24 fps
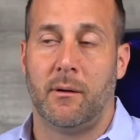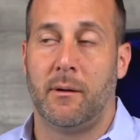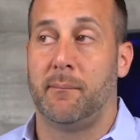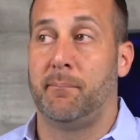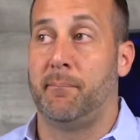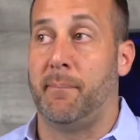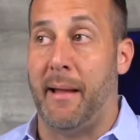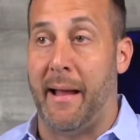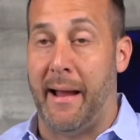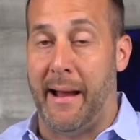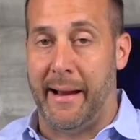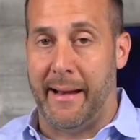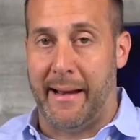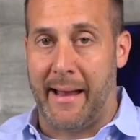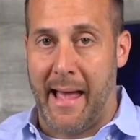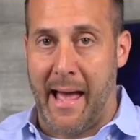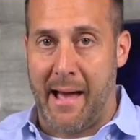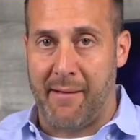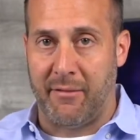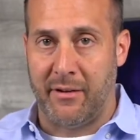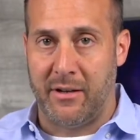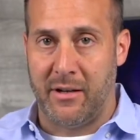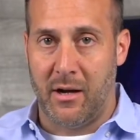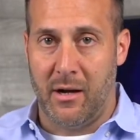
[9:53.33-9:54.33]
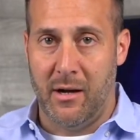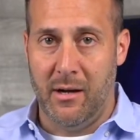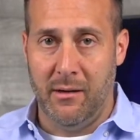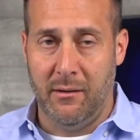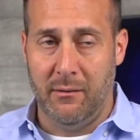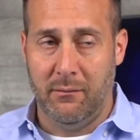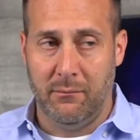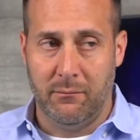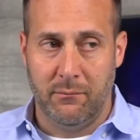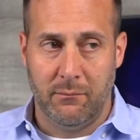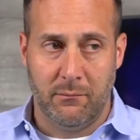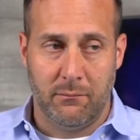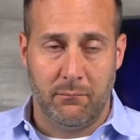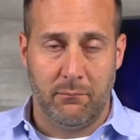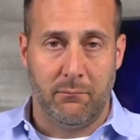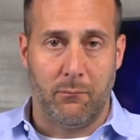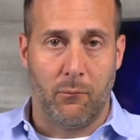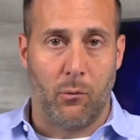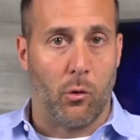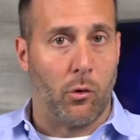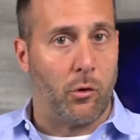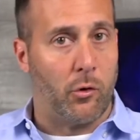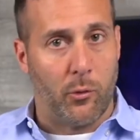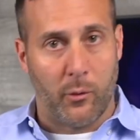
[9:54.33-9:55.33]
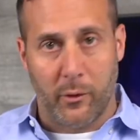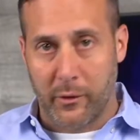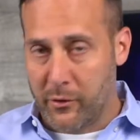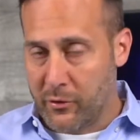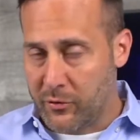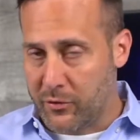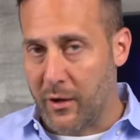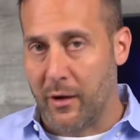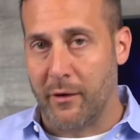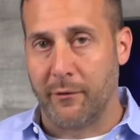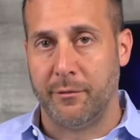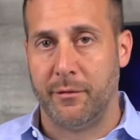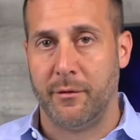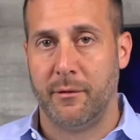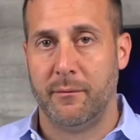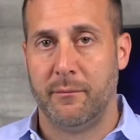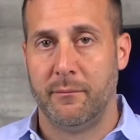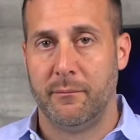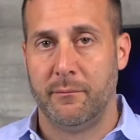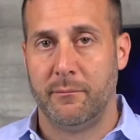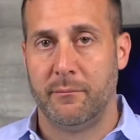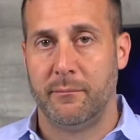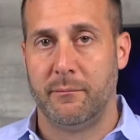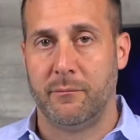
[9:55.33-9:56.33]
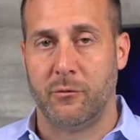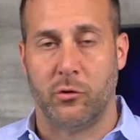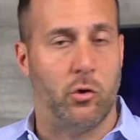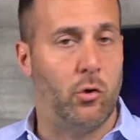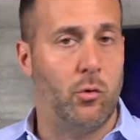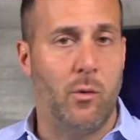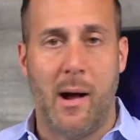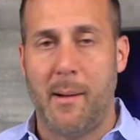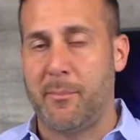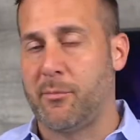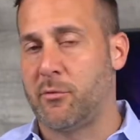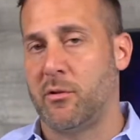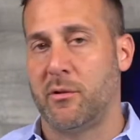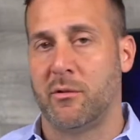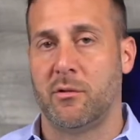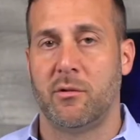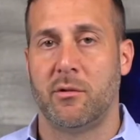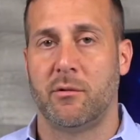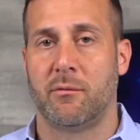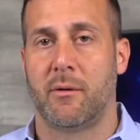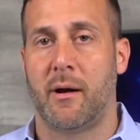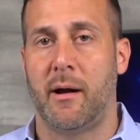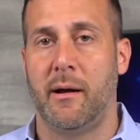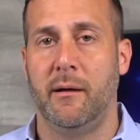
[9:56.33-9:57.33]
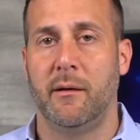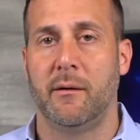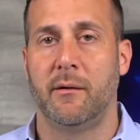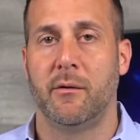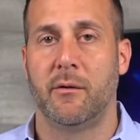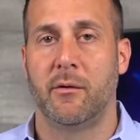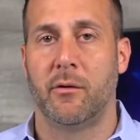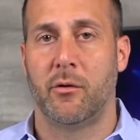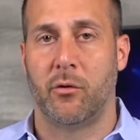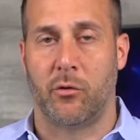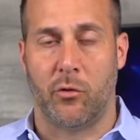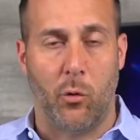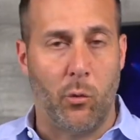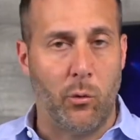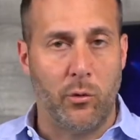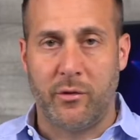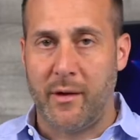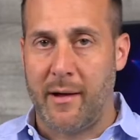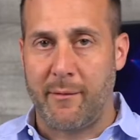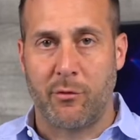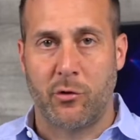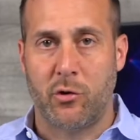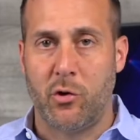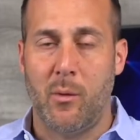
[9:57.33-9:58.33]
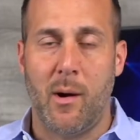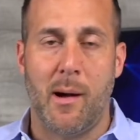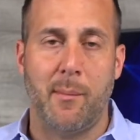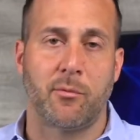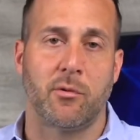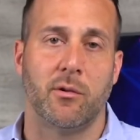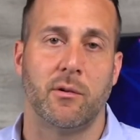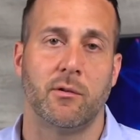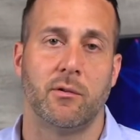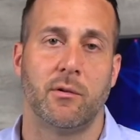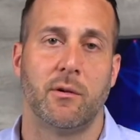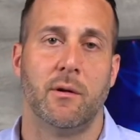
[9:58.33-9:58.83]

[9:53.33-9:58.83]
Pay to have it done or do it yourself. Two options, right? There's always ever two options.